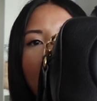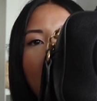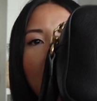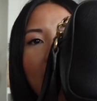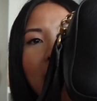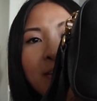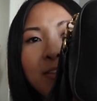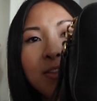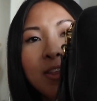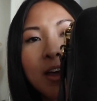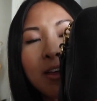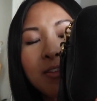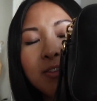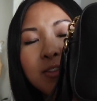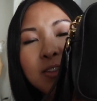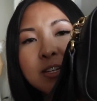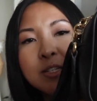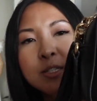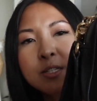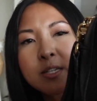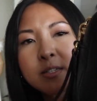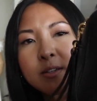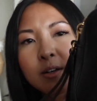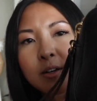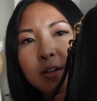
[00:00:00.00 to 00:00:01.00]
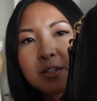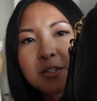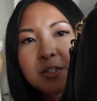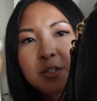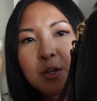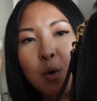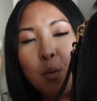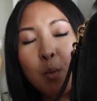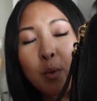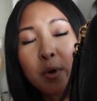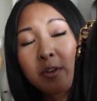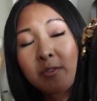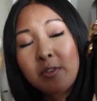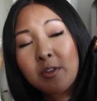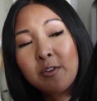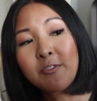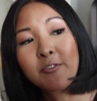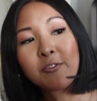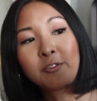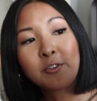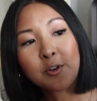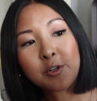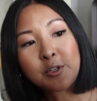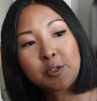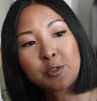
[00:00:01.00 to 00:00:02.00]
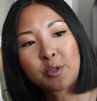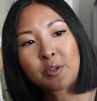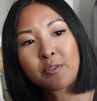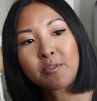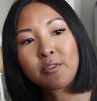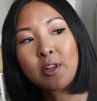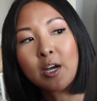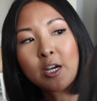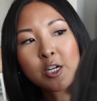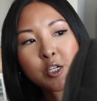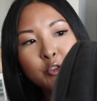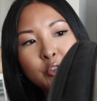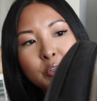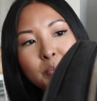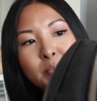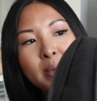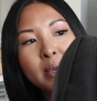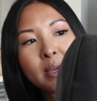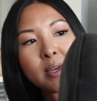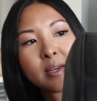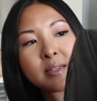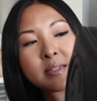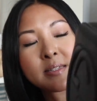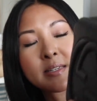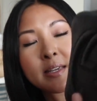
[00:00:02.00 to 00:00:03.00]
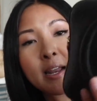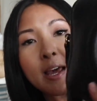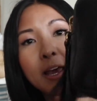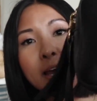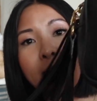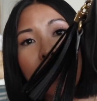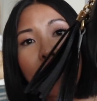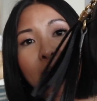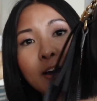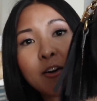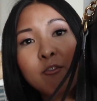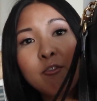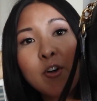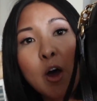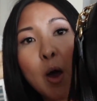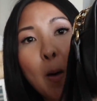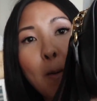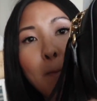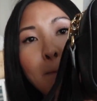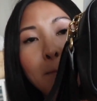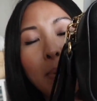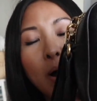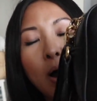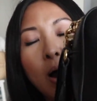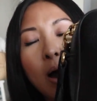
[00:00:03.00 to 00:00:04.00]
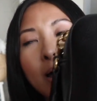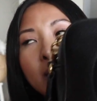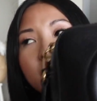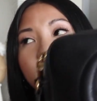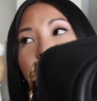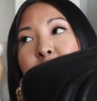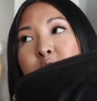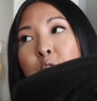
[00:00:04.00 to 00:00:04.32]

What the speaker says: and that this is also one of the first sort of luxury bags that I have bought.